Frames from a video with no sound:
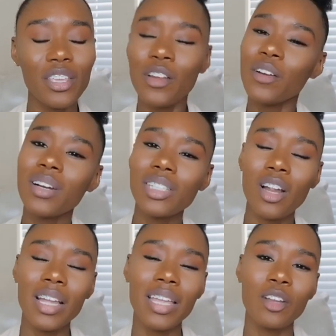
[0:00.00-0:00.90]
you're gonna
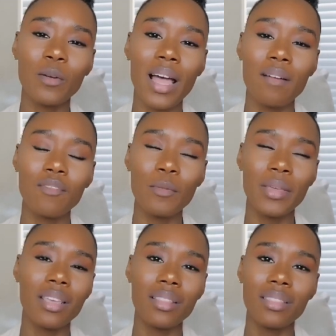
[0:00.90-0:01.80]
start getting crap for
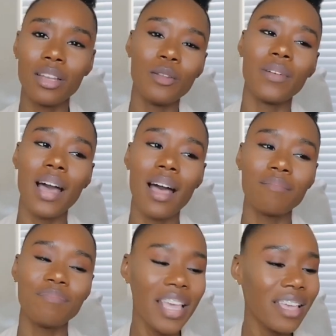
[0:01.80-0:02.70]
being the new guy.
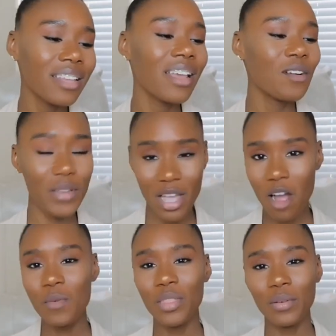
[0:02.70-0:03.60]
And we
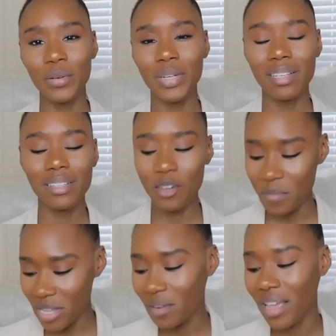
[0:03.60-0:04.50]
all went through it. You'll
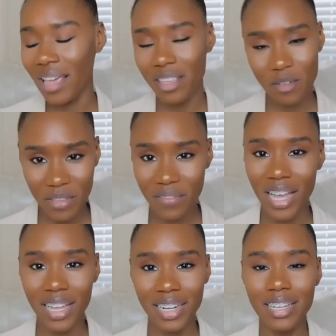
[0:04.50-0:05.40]
be okay, you'll be
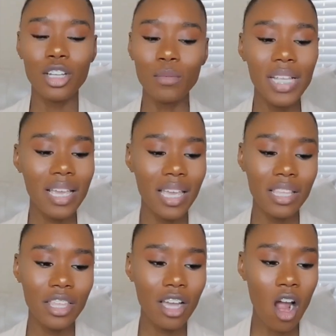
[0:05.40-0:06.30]
fine. Don't take
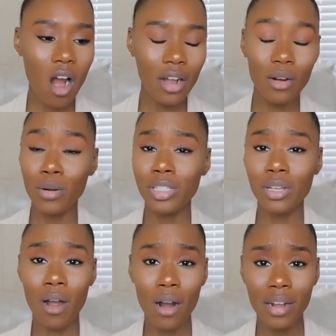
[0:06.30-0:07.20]
anything hard or
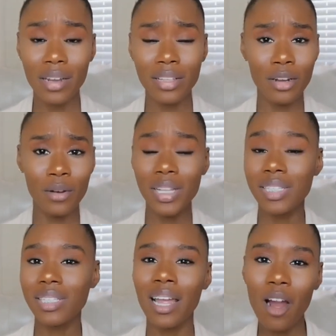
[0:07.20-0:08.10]
to heart, you know,
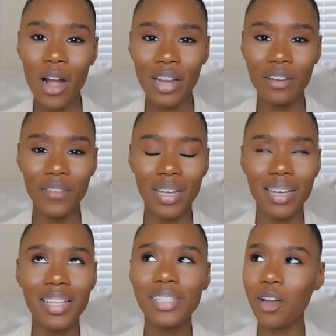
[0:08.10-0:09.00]
it's lighthearted
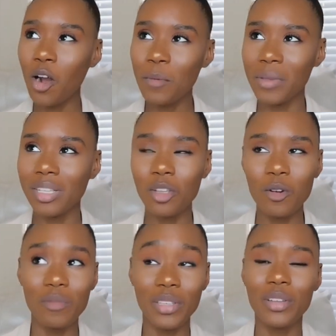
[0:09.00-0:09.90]
fun. It's the Army,
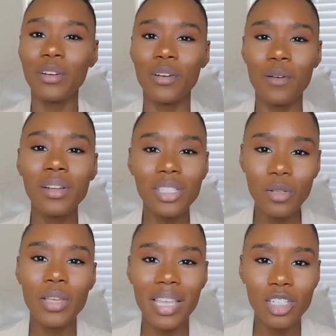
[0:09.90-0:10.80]
so you're going
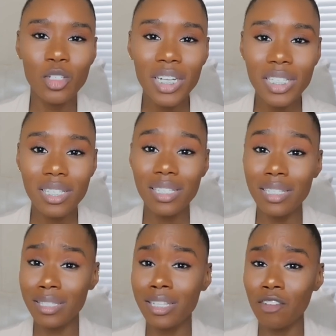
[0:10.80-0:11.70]
to get tricks
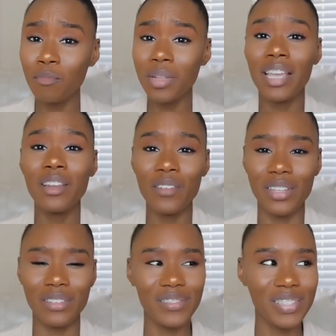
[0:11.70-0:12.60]
and stuff played
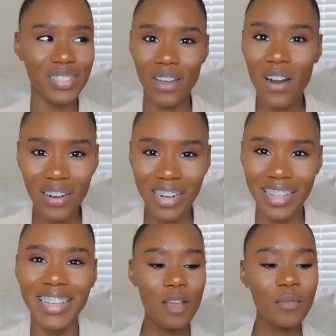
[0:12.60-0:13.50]
on you,
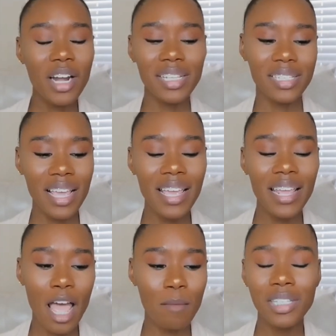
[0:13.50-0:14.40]
sorry. And when I say
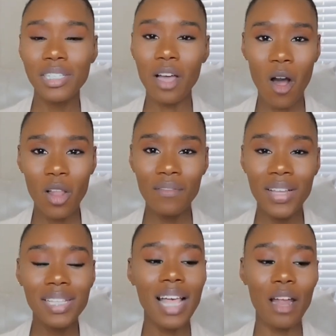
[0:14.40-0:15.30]
it happens to all of
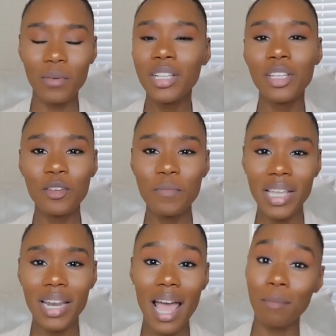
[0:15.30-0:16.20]
us, I really do
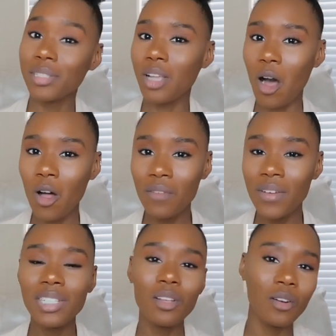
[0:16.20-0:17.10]
mean it happens to all of
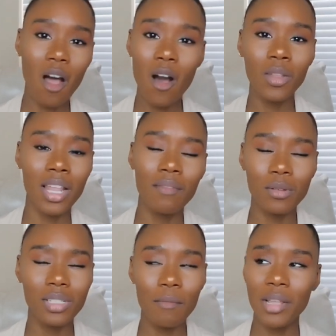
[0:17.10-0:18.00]
us on all
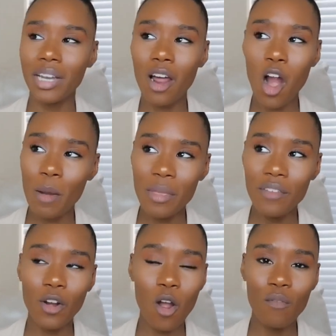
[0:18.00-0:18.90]
levels. I've been in the Army
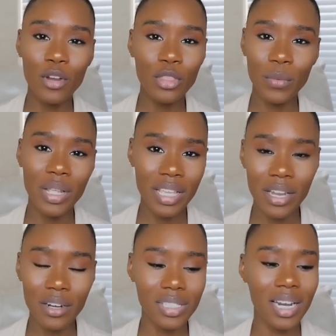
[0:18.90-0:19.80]
for over 3
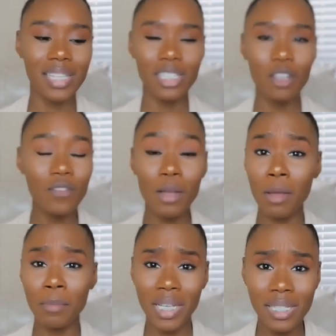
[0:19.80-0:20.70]
years and I still find
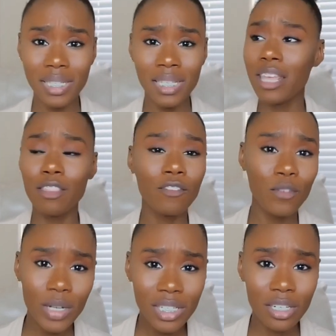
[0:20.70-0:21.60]
my PC in the
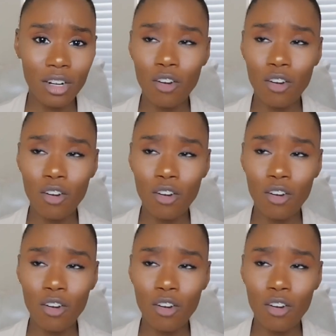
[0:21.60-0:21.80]
freezer